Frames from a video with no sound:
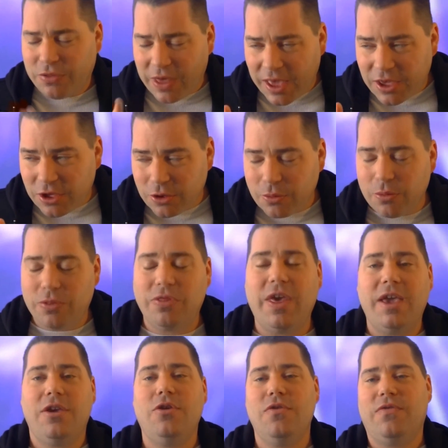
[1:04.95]
Thank you,
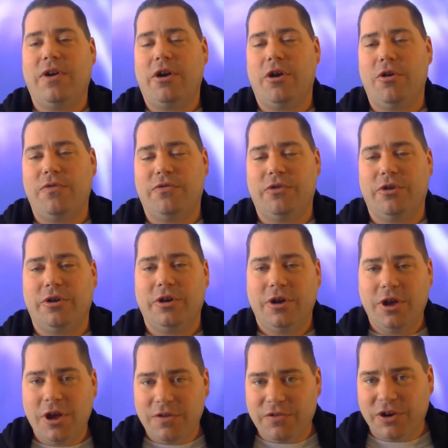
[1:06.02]
thank you Pharaoh for,
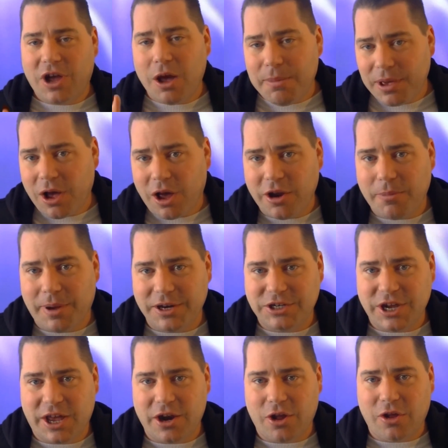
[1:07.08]
for coming onto my
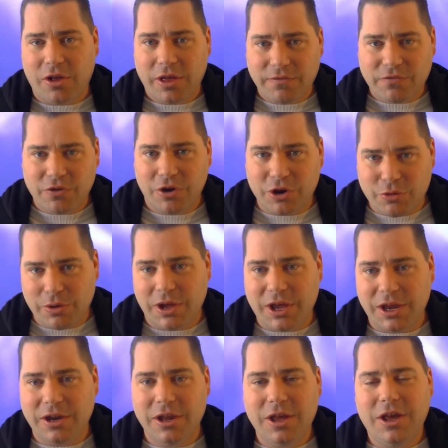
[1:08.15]
channel and for
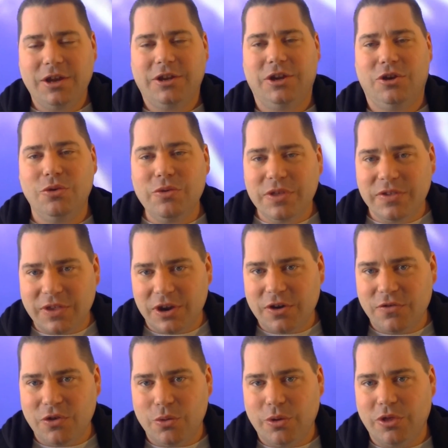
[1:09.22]
agreeing to do this
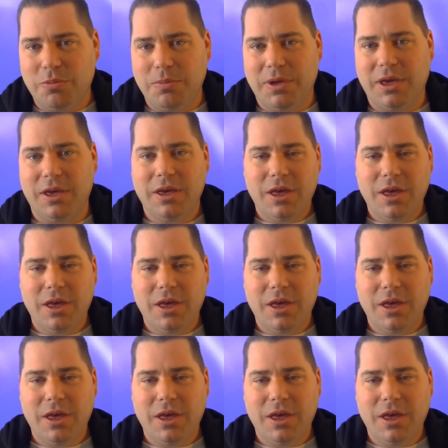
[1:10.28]
interview with me.